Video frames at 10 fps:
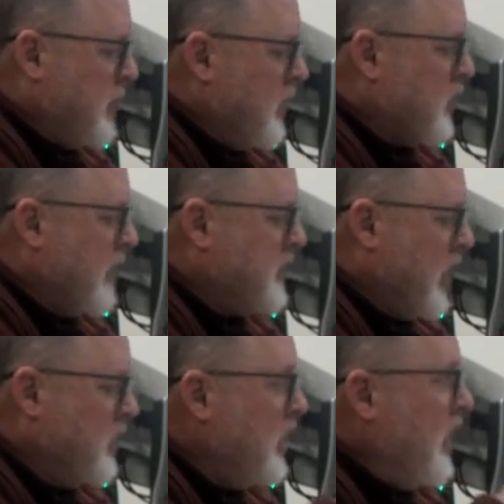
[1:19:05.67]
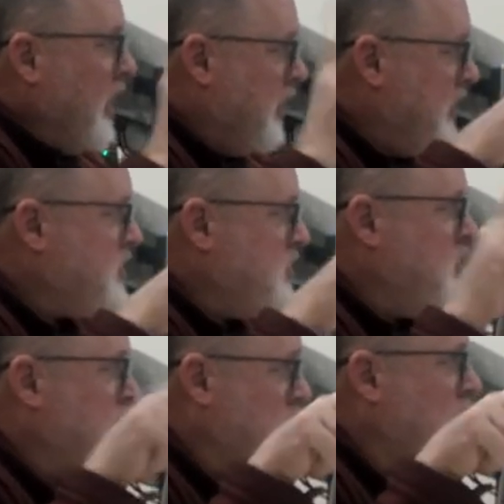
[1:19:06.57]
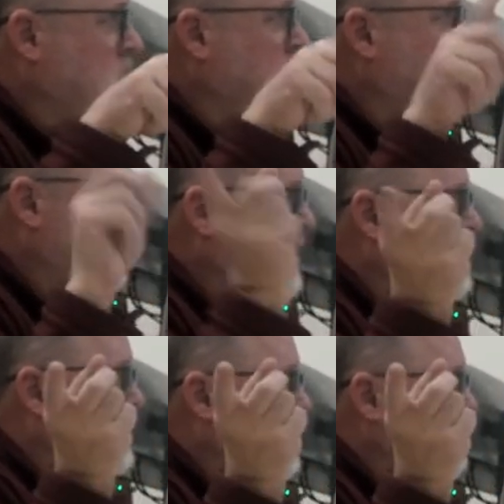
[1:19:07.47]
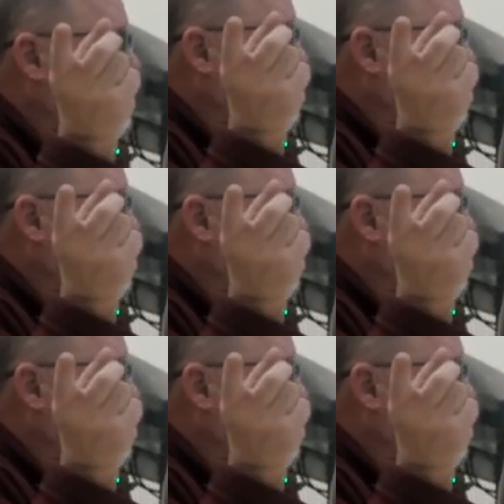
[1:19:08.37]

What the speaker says: paragraph down, this disjunctive syllogism,